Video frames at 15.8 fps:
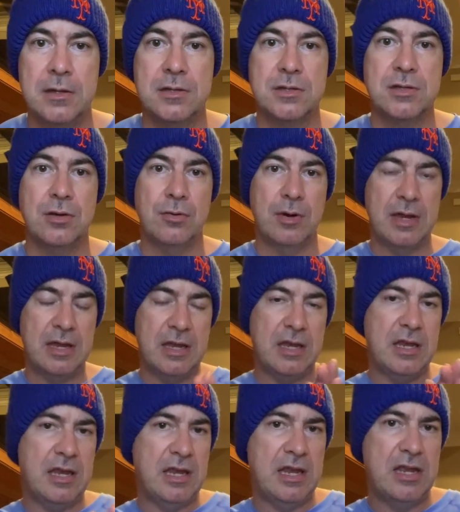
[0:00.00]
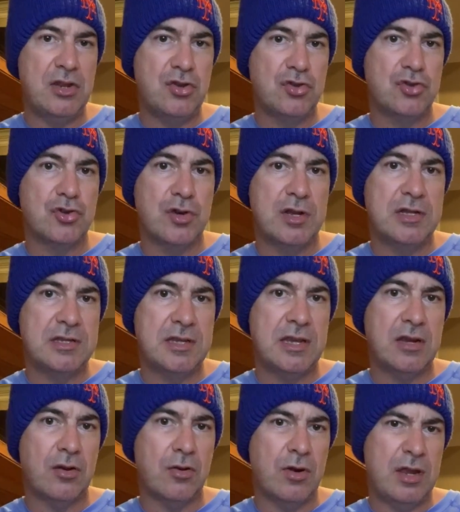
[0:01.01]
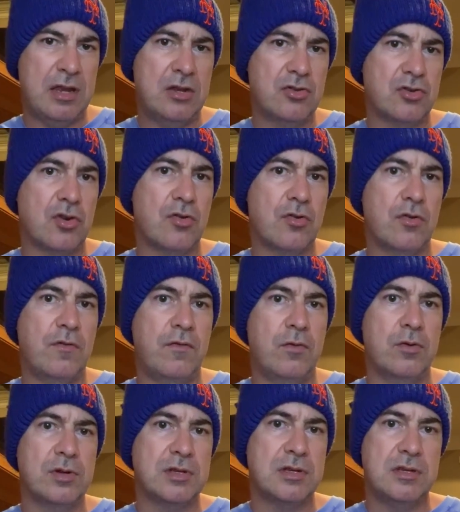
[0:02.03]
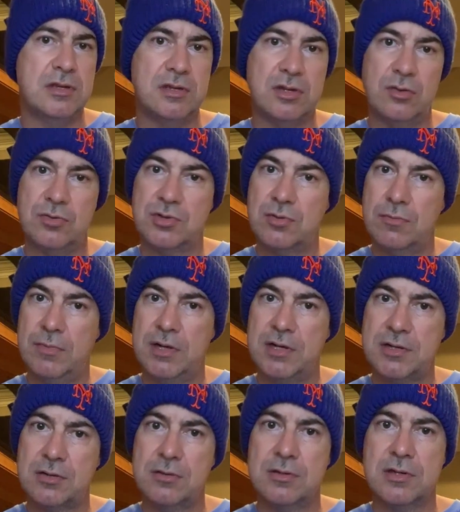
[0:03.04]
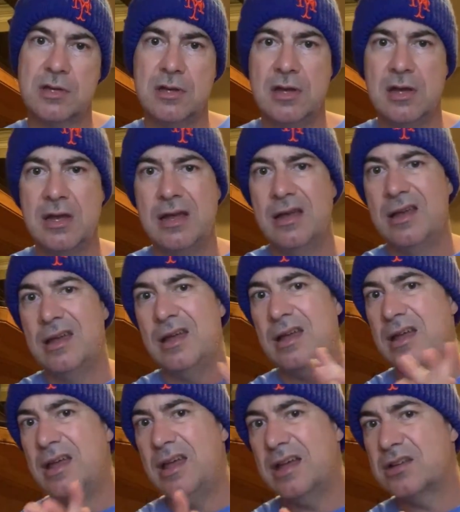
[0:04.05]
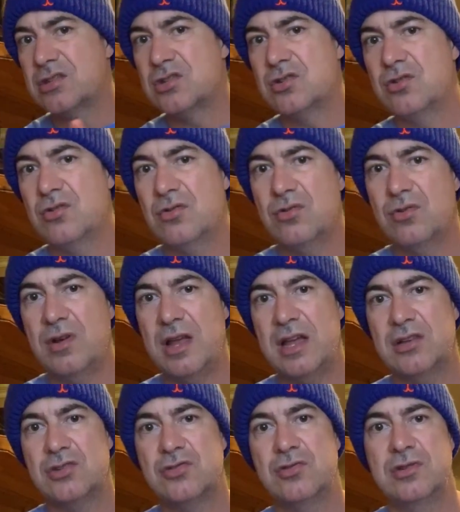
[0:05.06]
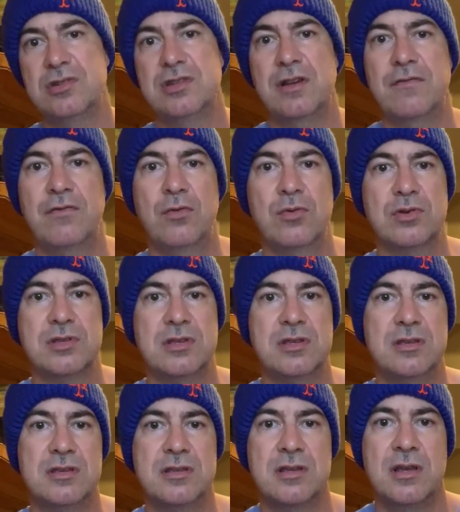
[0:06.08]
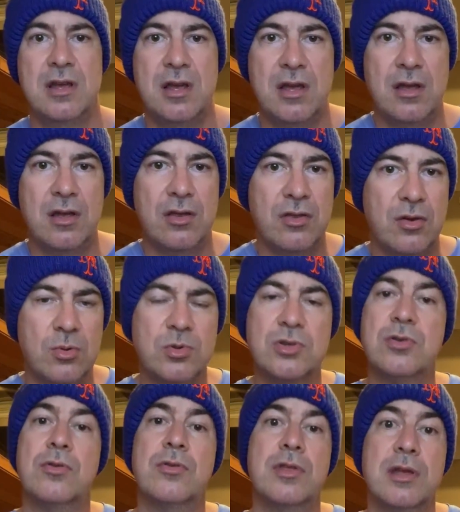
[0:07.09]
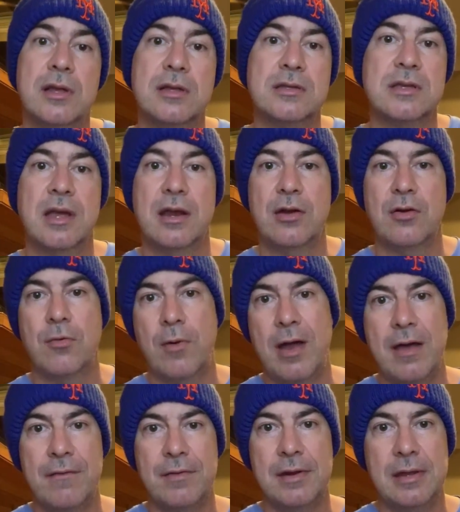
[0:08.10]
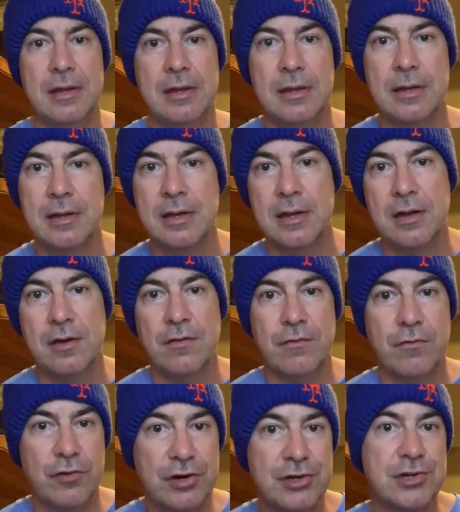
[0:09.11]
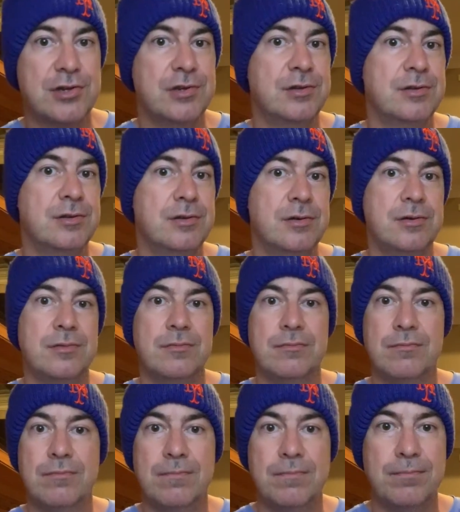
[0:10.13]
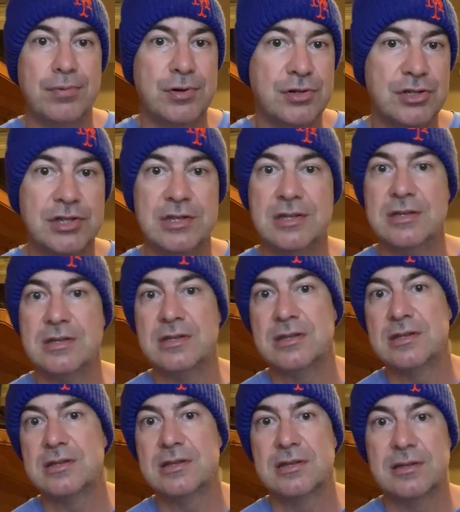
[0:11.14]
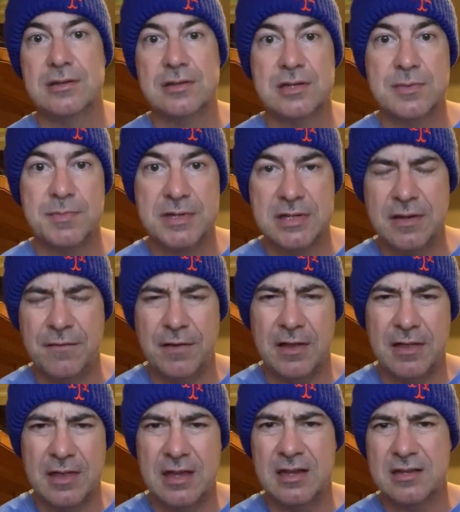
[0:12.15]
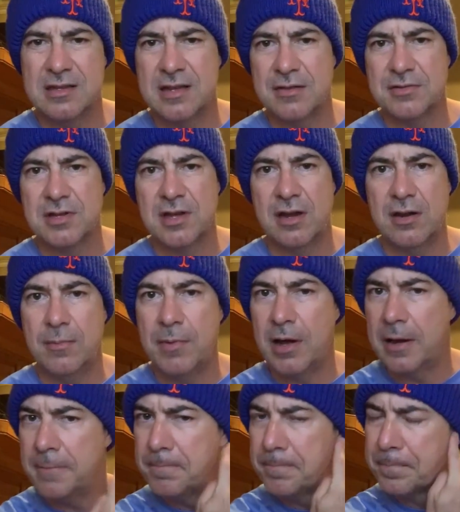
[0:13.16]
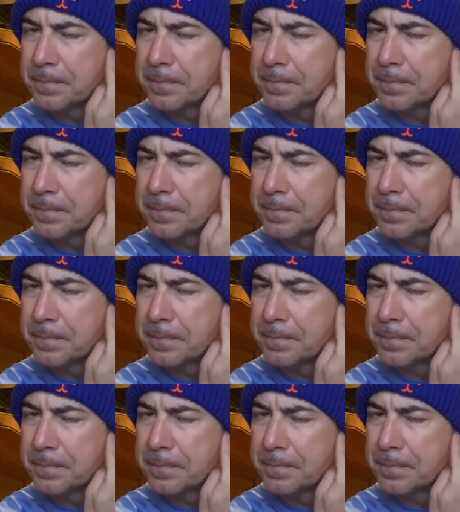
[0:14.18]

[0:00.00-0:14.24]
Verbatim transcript: so intrinsic or internal forces, those are muscles. External, extrinsic forces, those are things like gravity, friction, pushes, specific things outside of your body.